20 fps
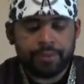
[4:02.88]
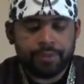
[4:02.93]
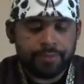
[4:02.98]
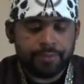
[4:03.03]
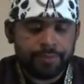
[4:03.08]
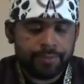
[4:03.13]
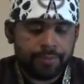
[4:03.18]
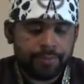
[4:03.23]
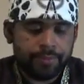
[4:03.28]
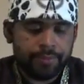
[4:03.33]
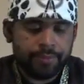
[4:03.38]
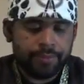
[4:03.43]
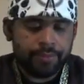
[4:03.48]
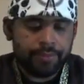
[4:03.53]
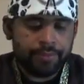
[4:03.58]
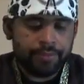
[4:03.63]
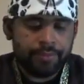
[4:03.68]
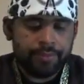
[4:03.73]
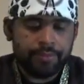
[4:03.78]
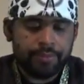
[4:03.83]

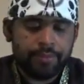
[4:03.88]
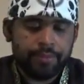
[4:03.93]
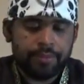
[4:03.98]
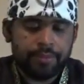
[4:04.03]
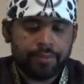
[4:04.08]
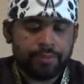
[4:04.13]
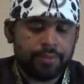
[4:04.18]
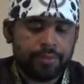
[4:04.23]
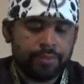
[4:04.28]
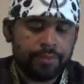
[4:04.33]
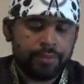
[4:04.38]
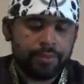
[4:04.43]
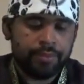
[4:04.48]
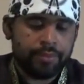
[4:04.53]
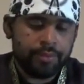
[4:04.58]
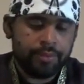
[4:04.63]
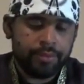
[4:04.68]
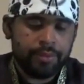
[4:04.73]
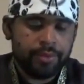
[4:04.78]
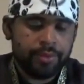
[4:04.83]

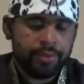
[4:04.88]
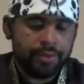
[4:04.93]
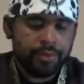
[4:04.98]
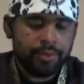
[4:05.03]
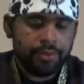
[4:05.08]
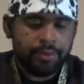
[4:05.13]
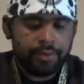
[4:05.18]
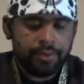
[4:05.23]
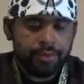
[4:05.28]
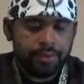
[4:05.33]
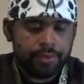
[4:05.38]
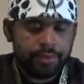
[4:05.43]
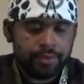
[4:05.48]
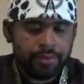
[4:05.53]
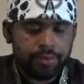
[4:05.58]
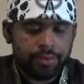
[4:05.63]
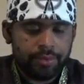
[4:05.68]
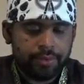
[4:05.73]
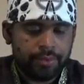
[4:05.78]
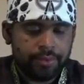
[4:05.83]

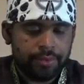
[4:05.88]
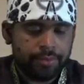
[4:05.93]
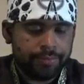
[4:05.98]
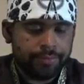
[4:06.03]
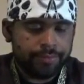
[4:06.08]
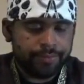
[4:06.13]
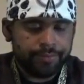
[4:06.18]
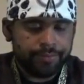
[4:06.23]
Nothing is said.